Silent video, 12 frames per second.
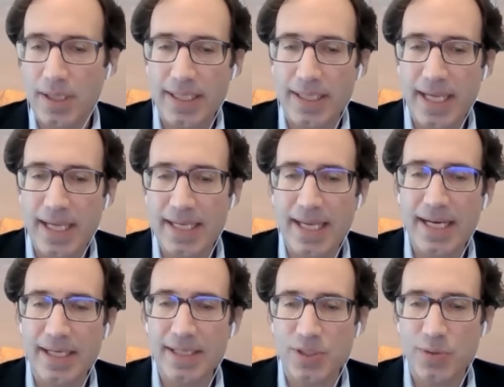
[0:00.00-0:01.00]
in
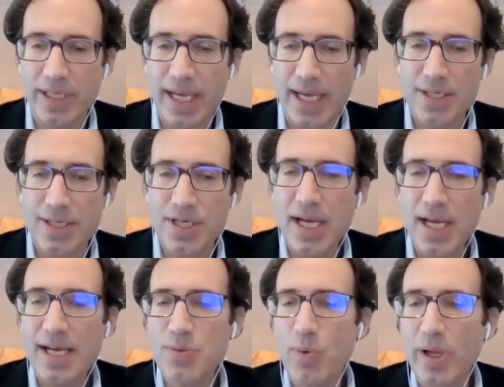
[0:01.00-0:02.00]
getting us to engage,
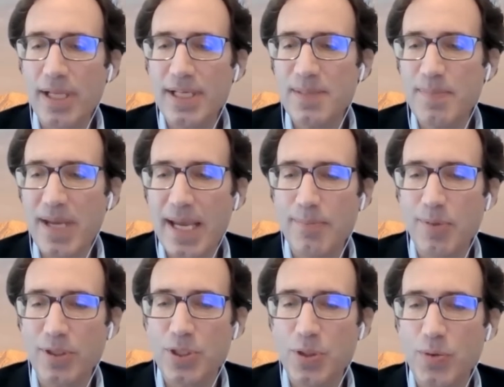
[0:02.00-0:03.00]
as well as to be
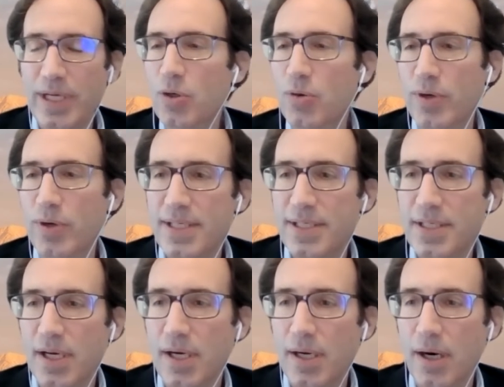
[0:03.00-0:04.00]
able to increase
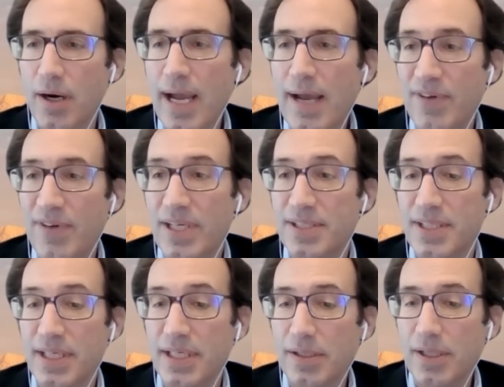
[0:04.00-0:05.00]
our
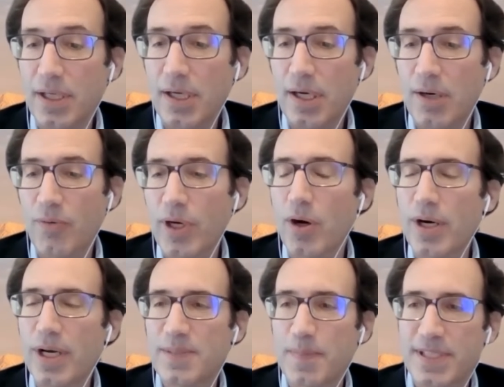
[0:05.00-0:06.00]
advocacy
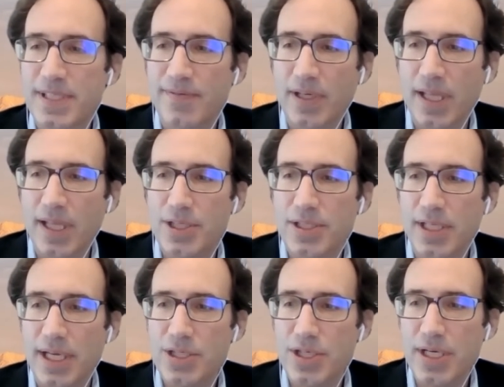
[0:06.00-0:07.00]
regarding specific
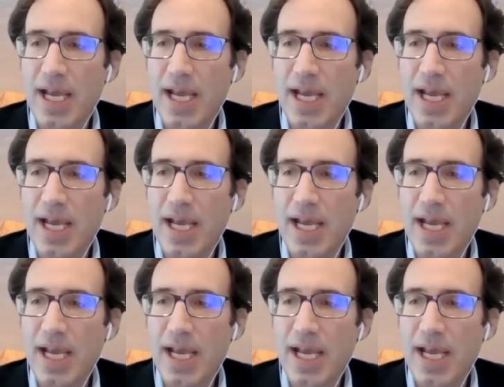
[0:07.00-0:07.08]
legislation.